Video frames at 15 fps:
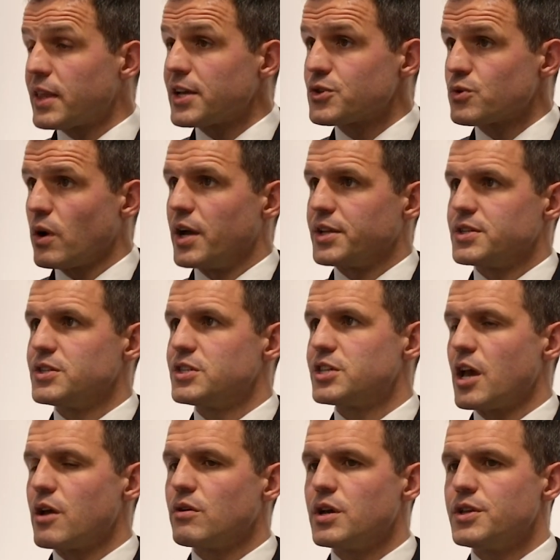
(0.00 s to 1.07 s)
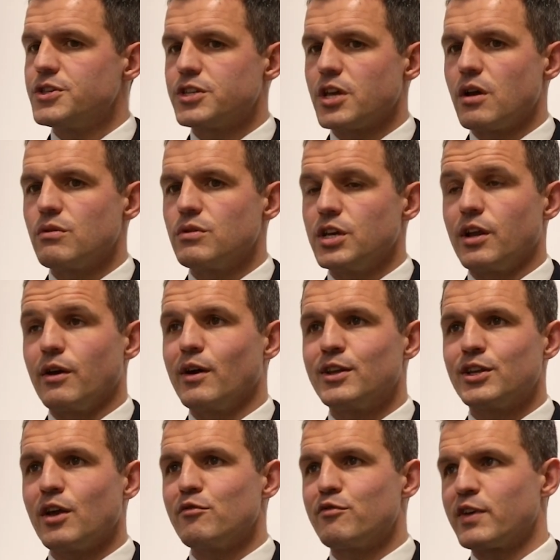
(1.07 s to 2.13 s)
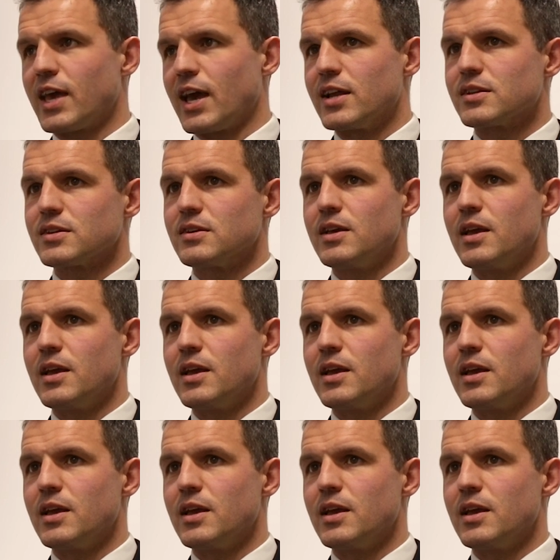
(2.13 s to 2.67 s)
That's right. And so, and don't forget,